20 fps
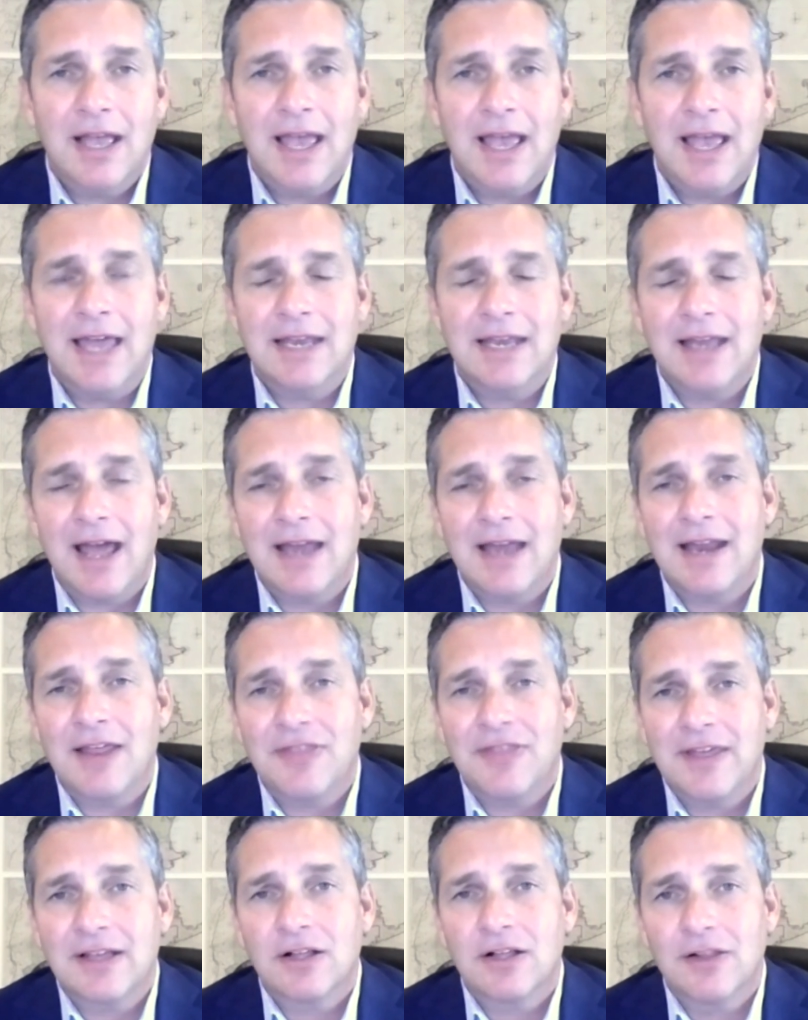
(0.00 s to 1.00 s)
And I
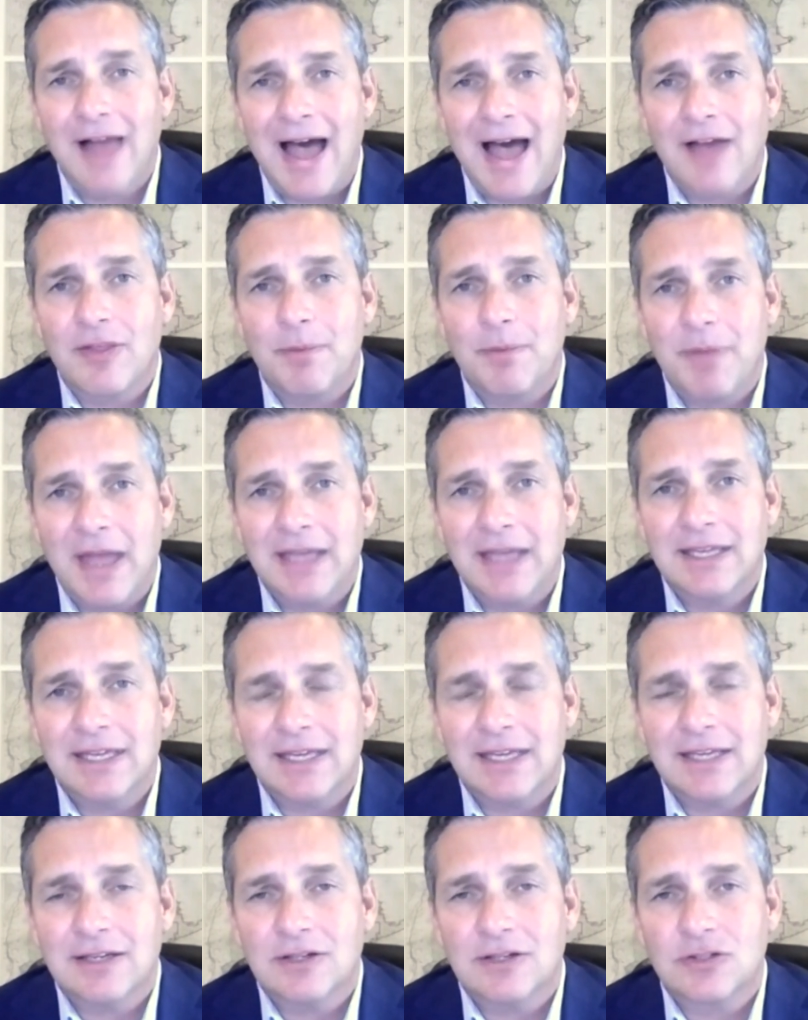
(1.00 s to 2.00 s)
think allow the
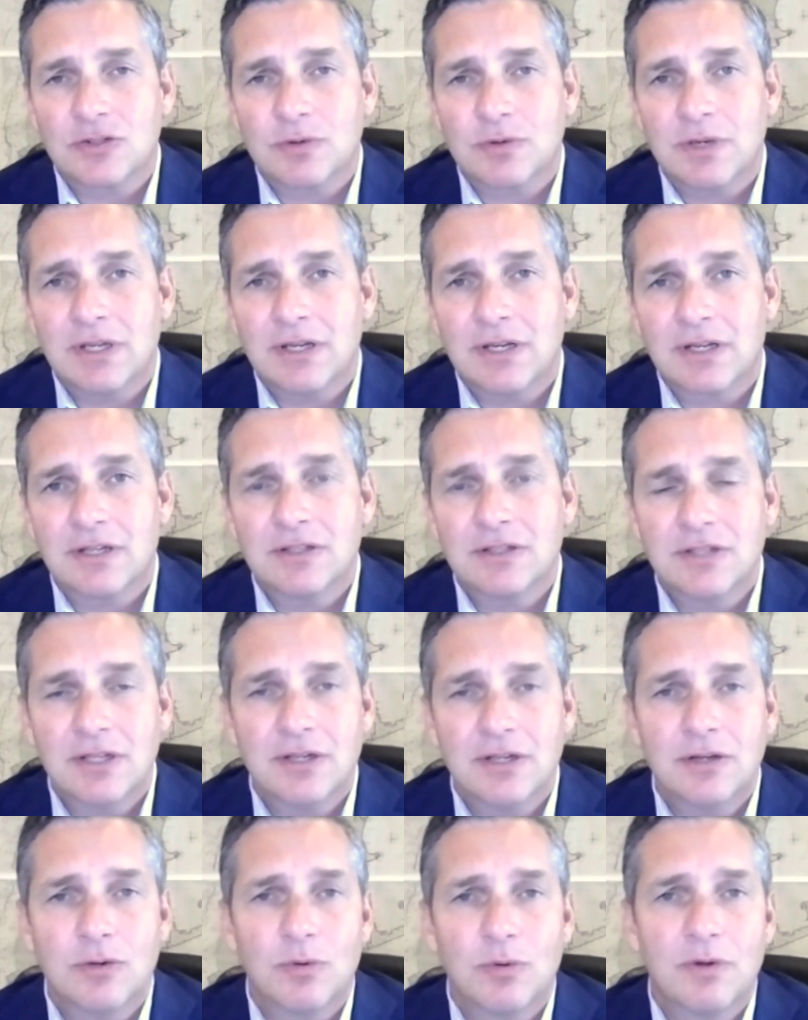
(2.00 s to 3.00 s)
banking industry to
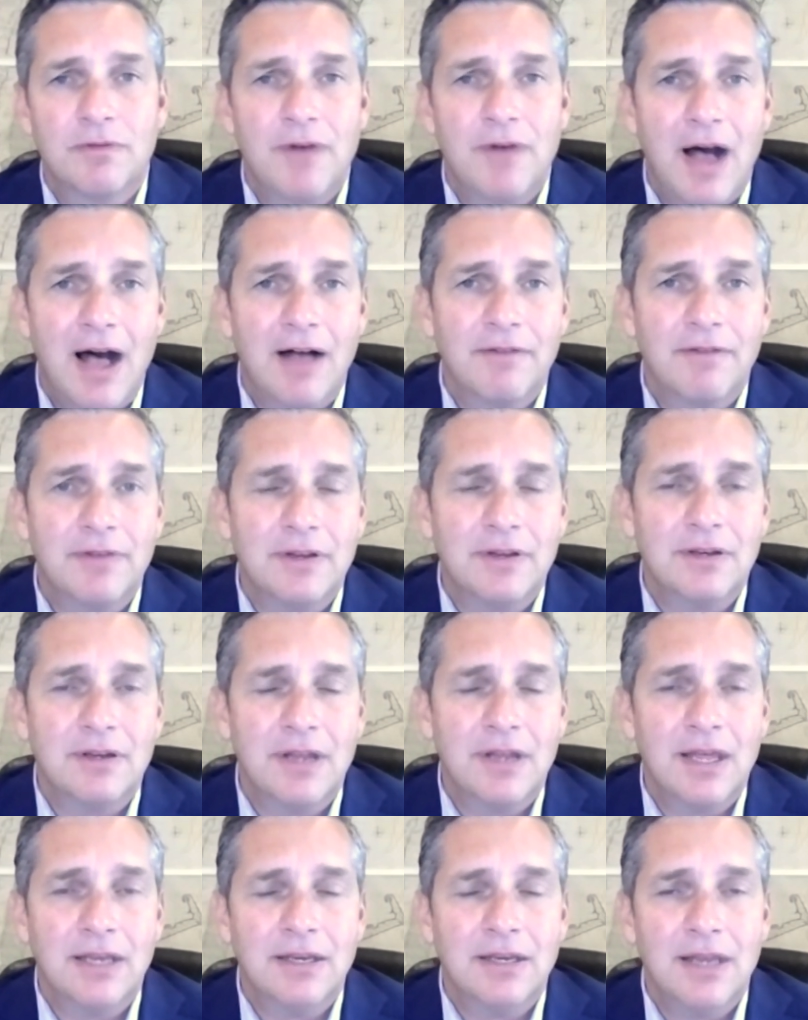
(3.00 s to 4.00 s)
continue to evolve
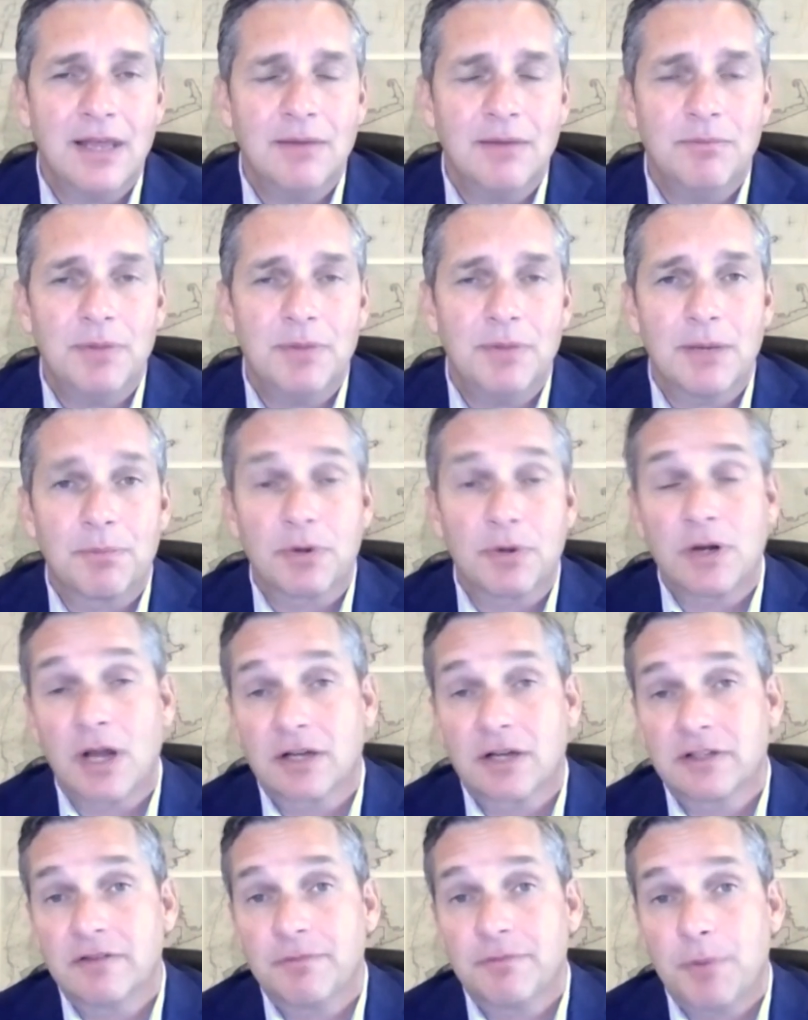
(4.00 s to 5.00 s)
and be a
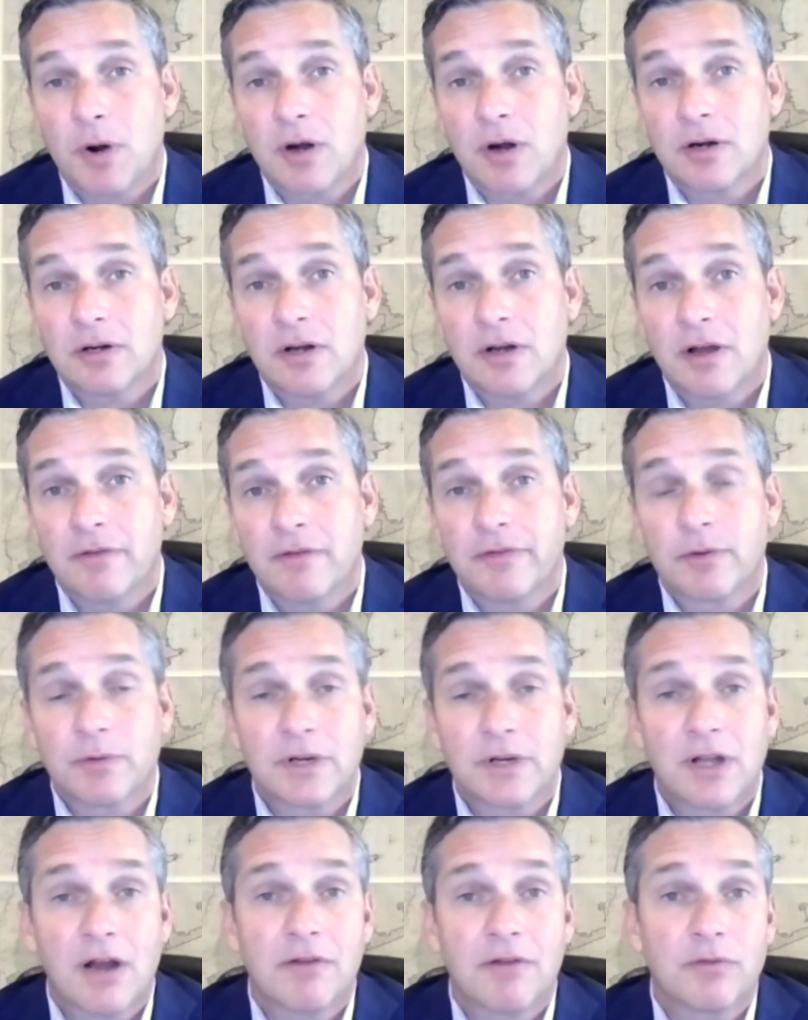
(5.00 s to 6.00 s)
productive part of the
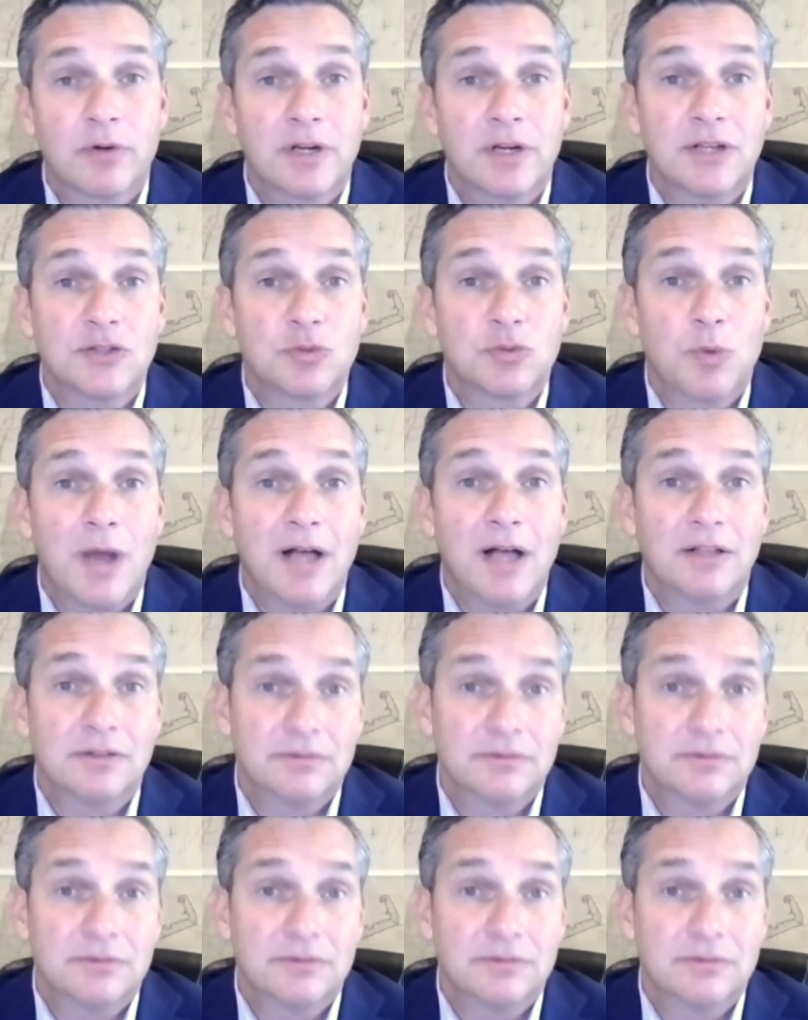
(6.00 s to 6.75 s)
recovery as well.